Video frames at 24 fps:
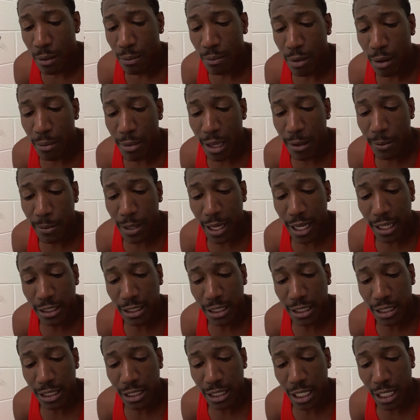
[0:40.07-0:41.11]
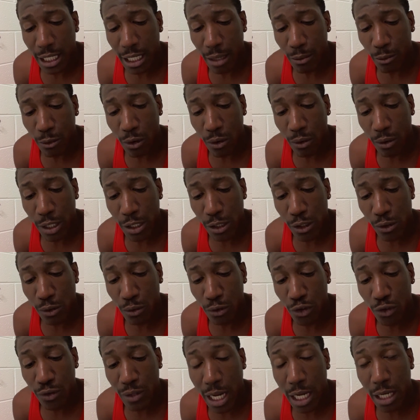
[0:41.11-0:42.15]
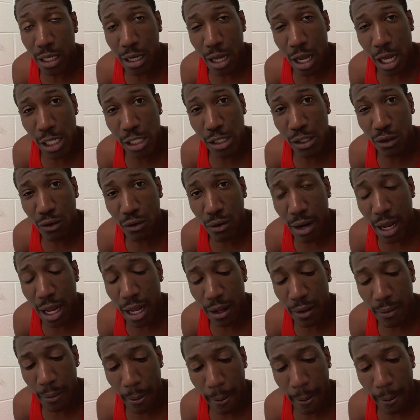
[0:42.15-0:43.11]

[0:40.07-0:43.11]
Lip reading: but maybe I should say I'm going to try not to cry.